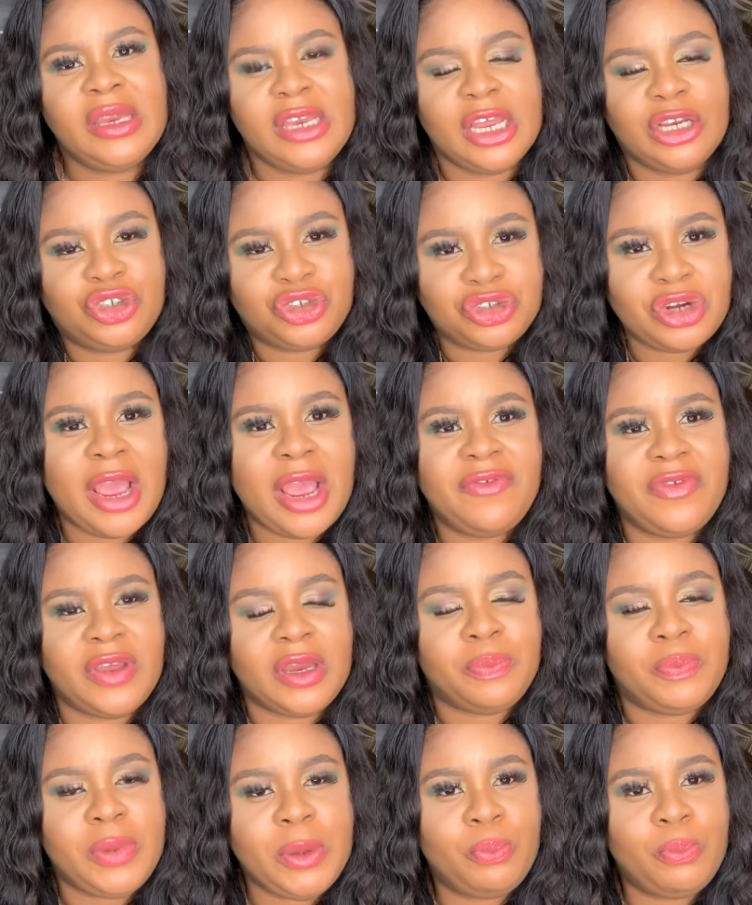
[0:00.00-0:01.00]
They thrive
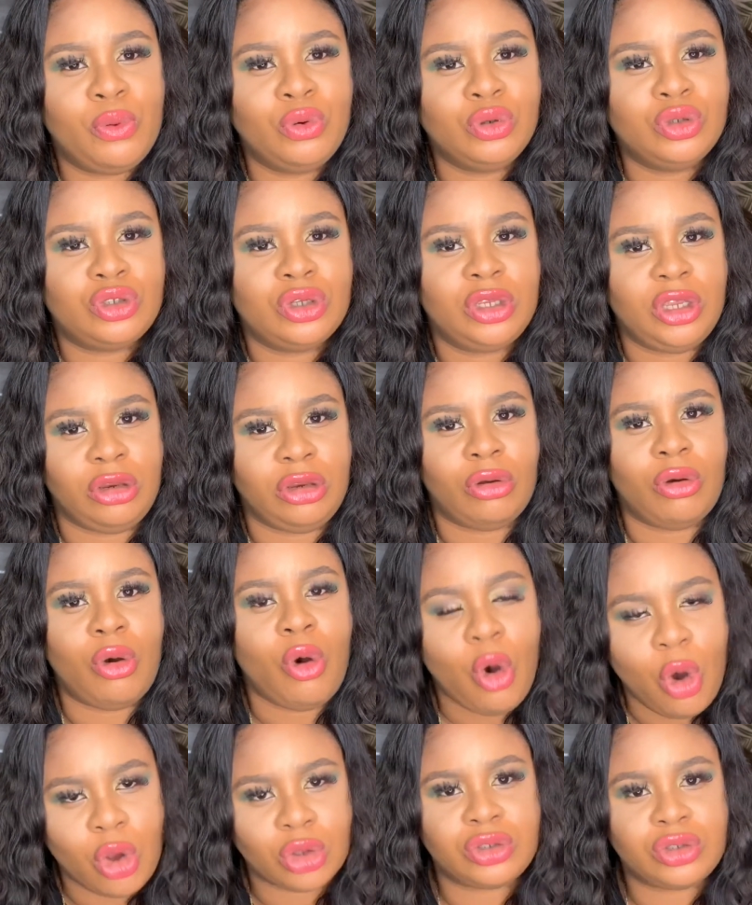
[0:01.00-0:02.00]
in people's
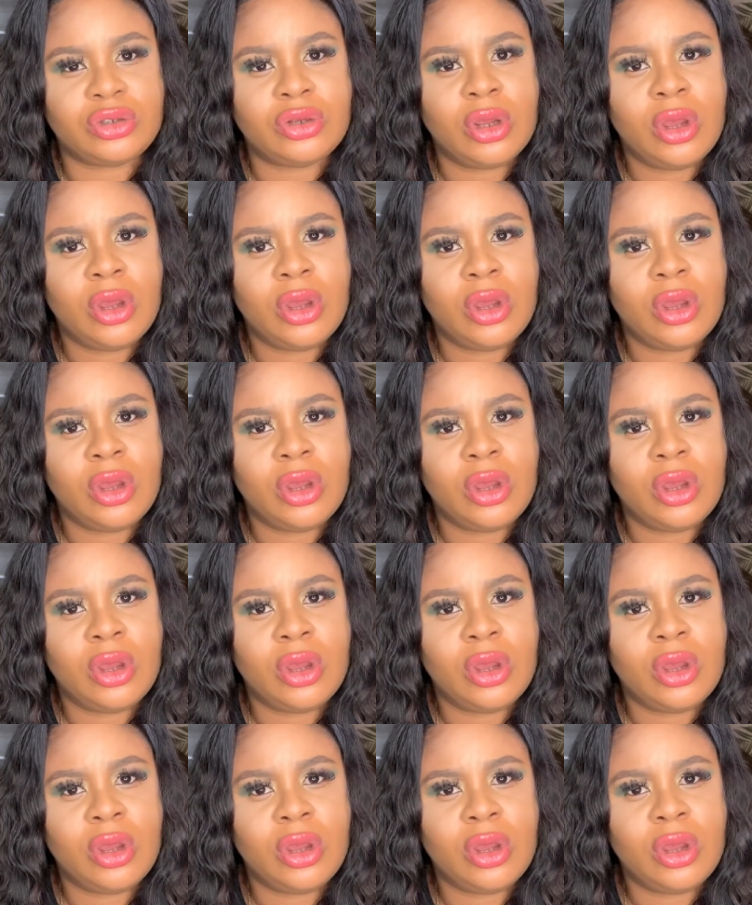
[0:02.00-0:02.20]
hurt.